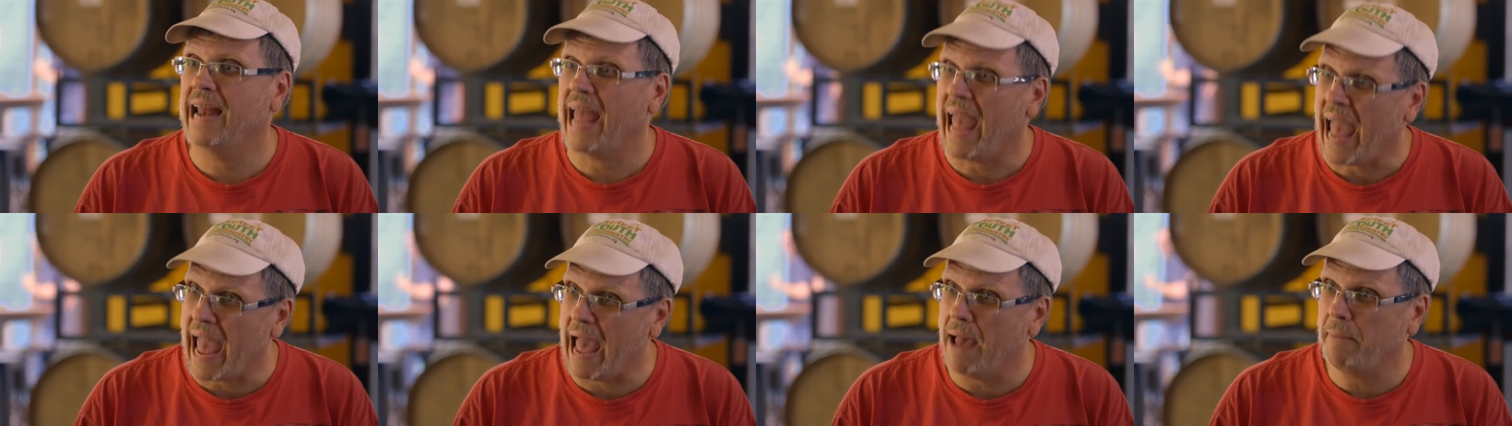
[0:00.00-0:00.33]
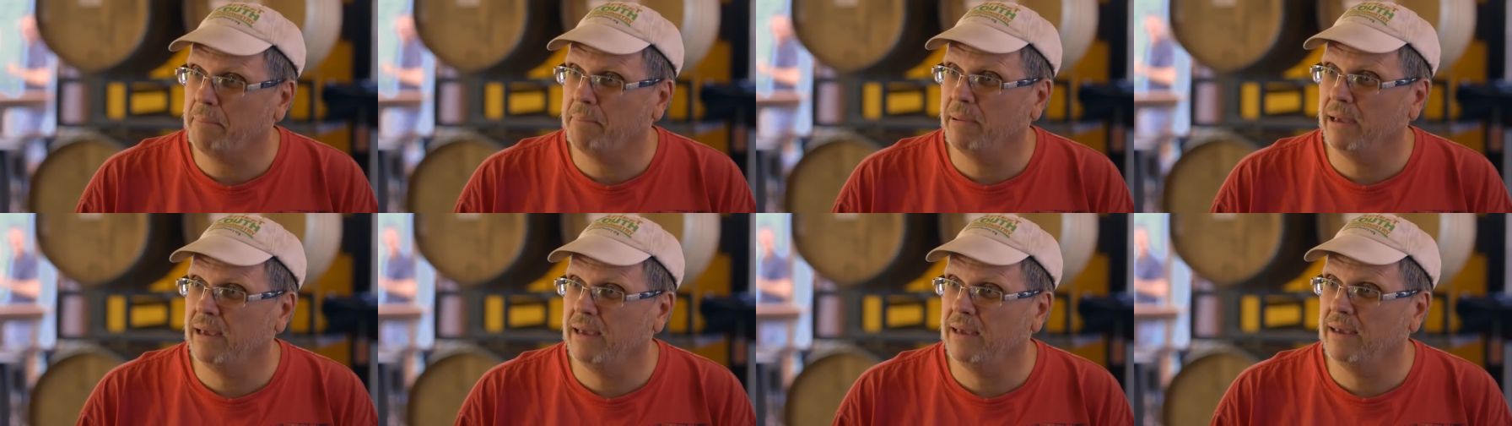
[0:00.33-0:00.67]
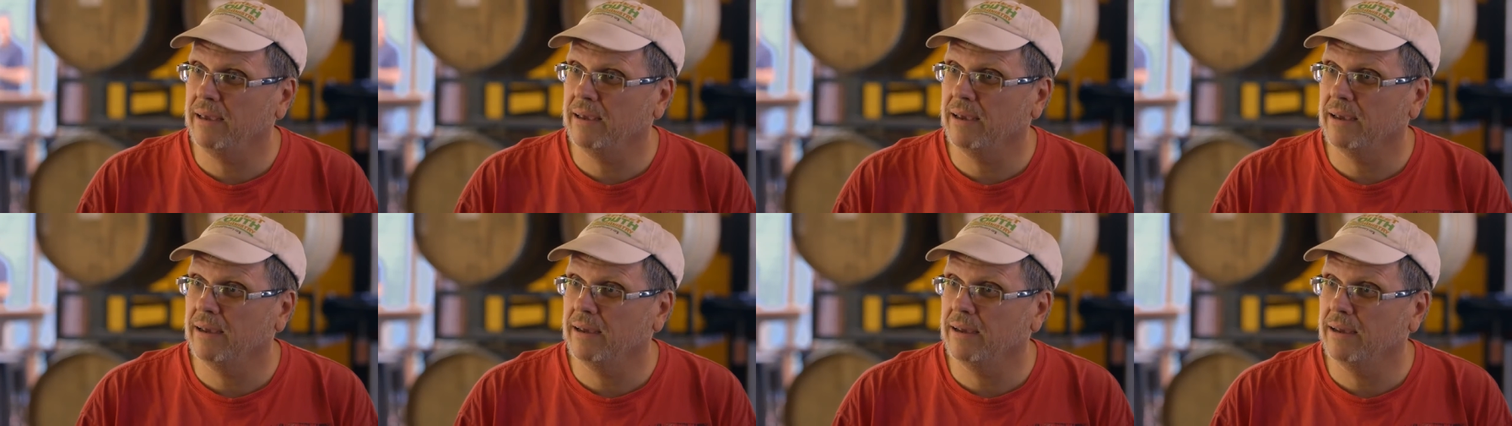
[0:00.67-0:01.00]
and
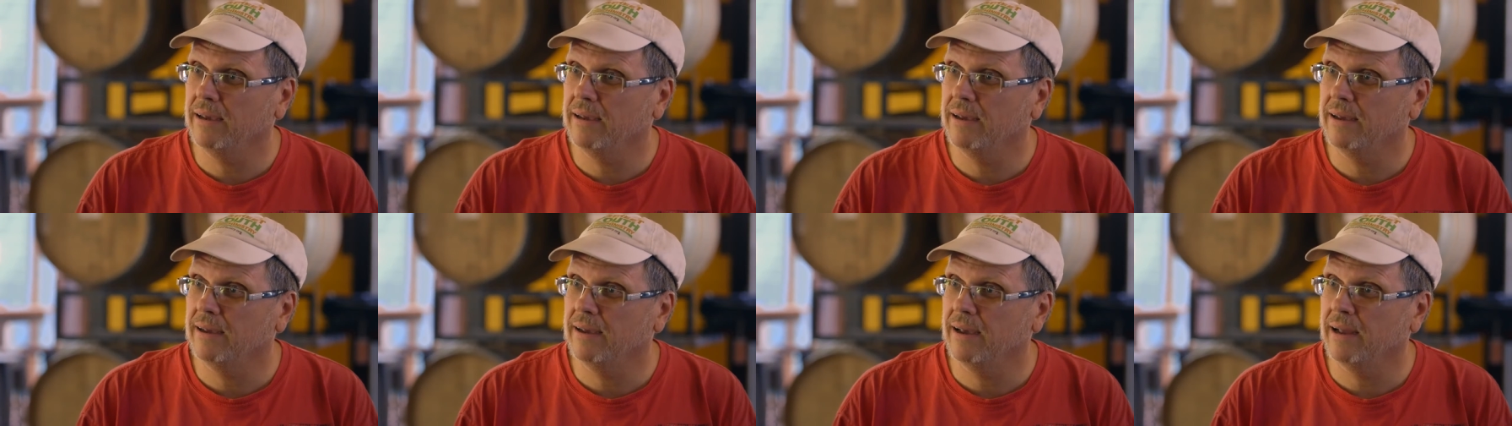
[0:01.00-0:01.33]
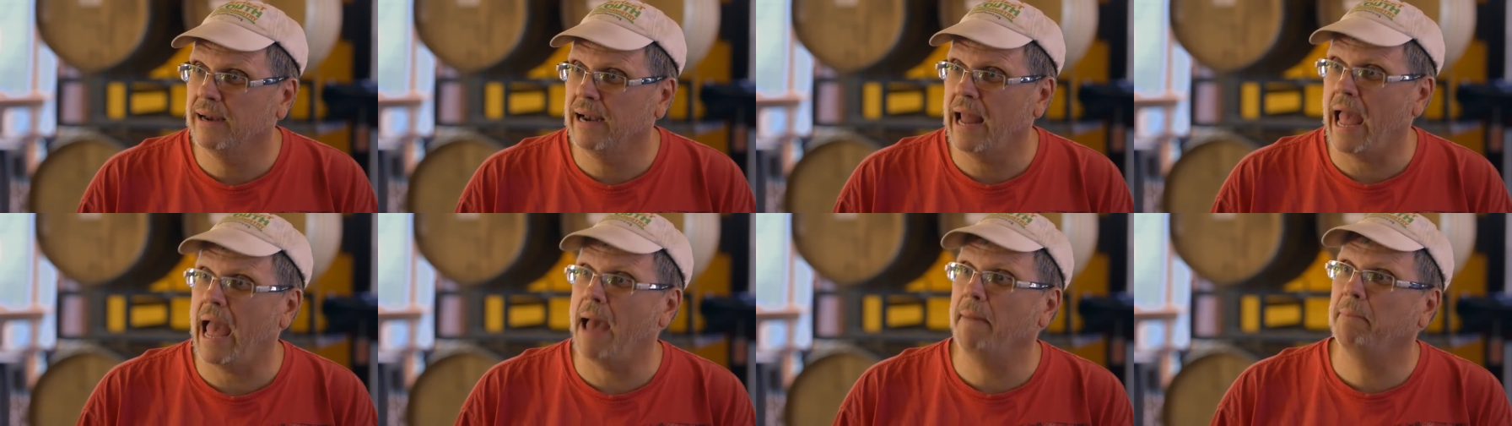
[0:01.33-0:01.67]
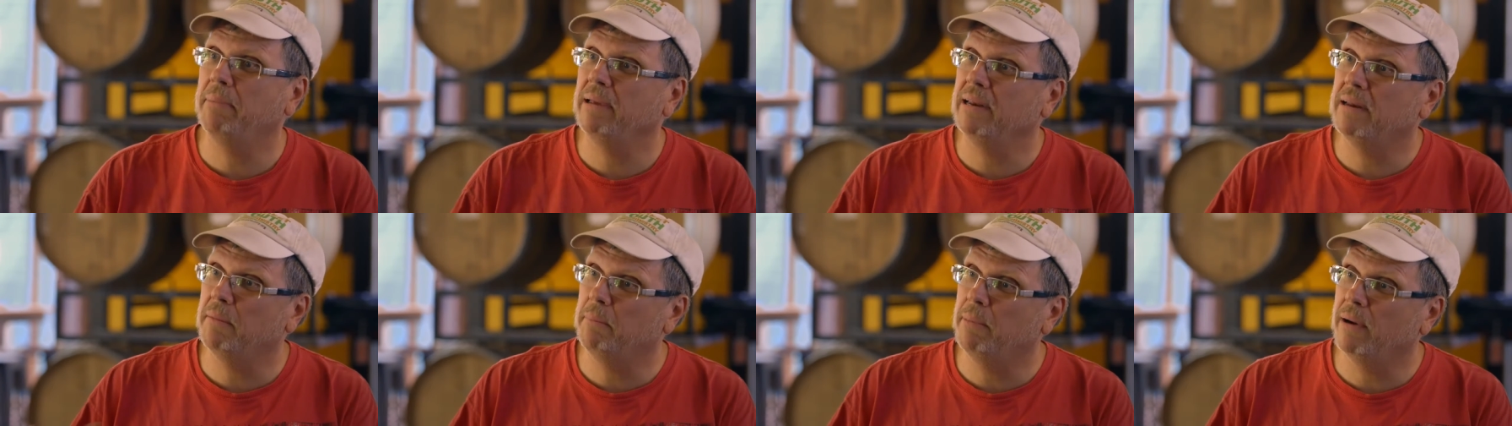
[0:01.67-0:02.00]
happy, and
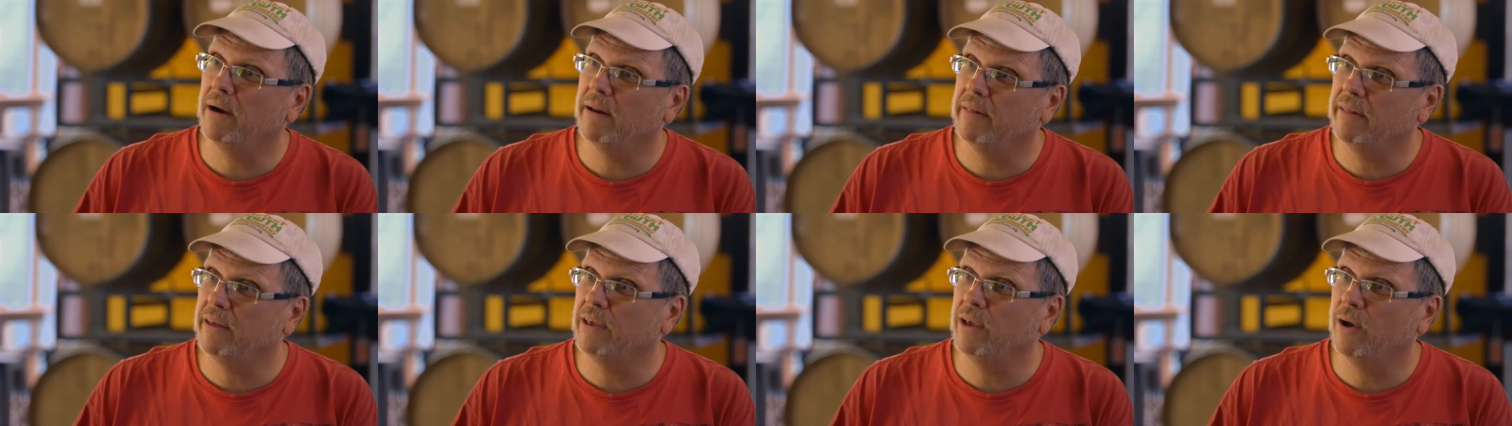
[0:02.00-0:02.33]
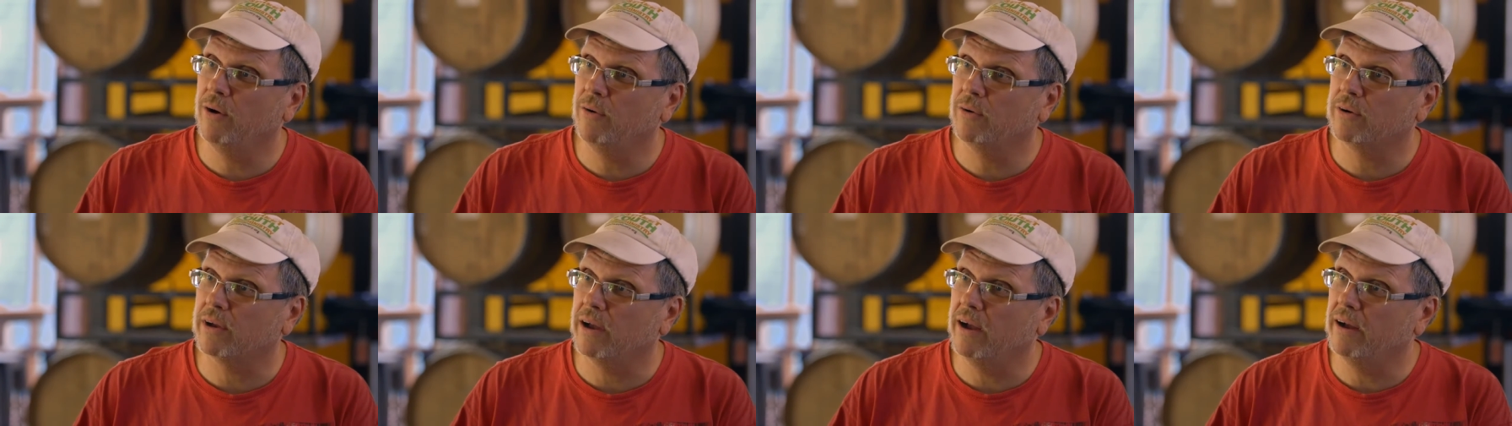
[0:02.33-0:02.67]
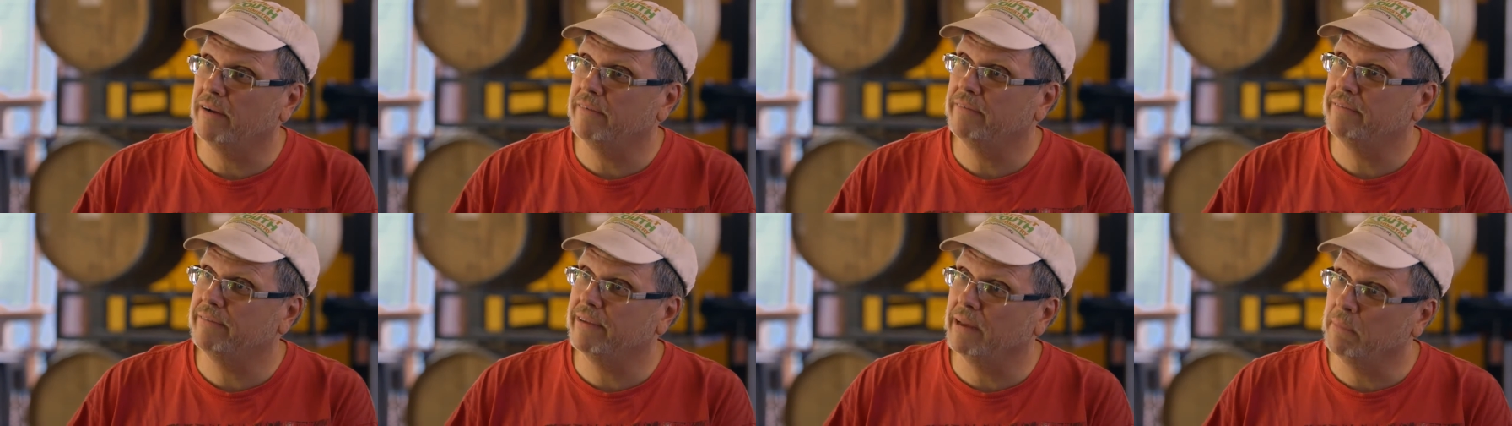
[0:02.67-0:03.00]
happy to bear the yoke
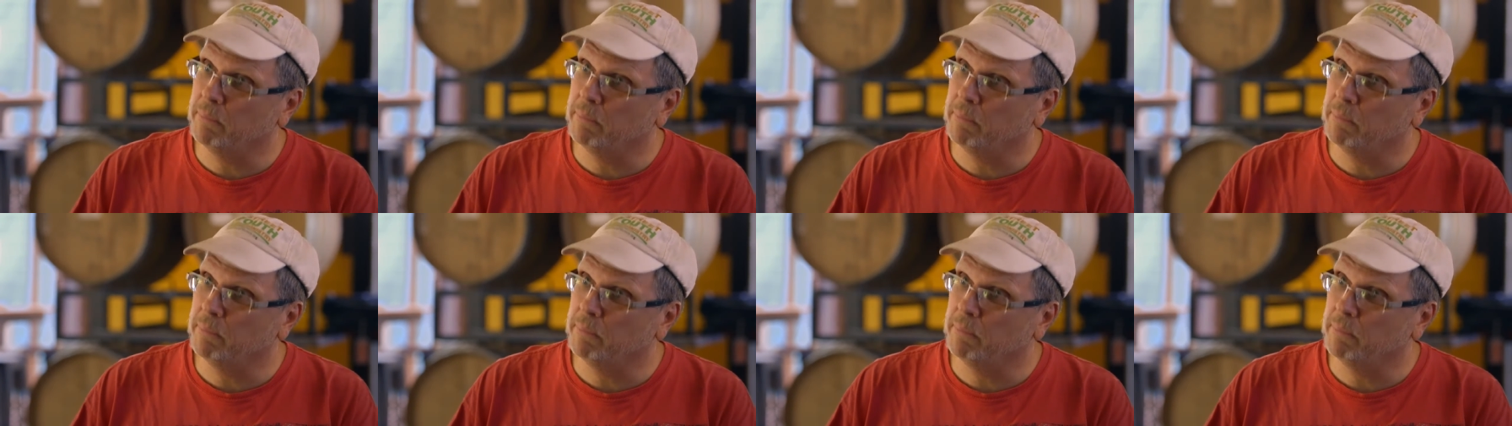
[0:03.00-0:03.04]
of